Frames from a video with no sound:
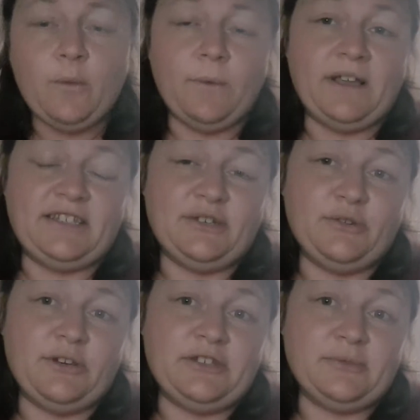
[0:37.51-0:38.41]
where
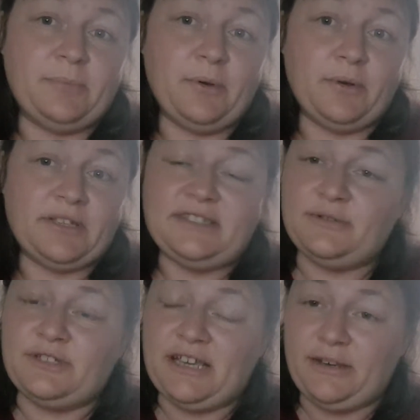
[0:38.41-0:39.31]
two
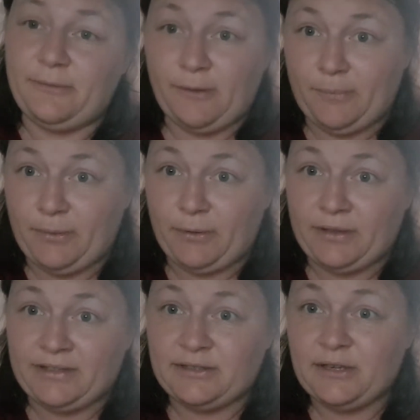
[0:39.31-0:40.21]
10-year-old
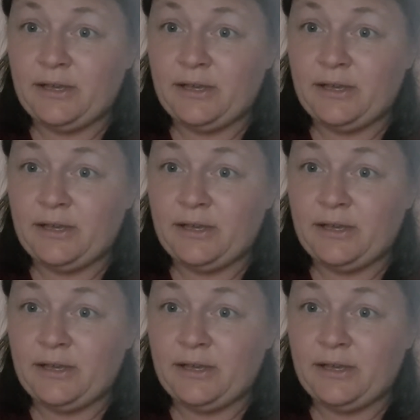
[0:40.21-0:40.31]
boys,